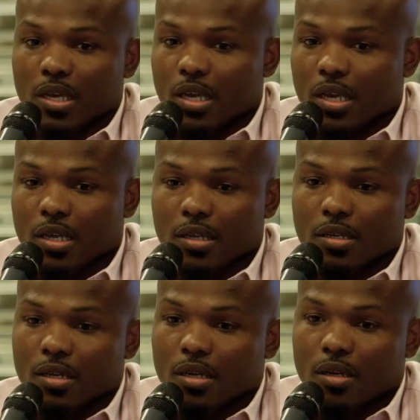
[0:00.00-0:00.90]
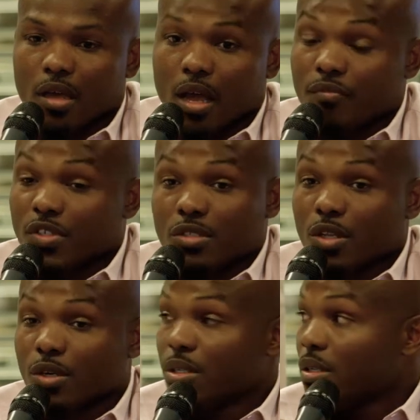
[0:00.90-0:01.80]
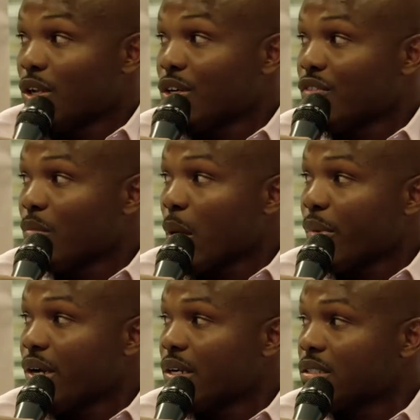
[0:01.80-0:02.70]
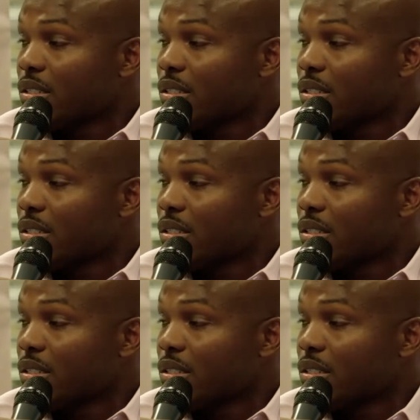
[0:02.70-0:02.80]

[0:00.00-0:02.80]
And uh, I've just learned, learned it from my parents.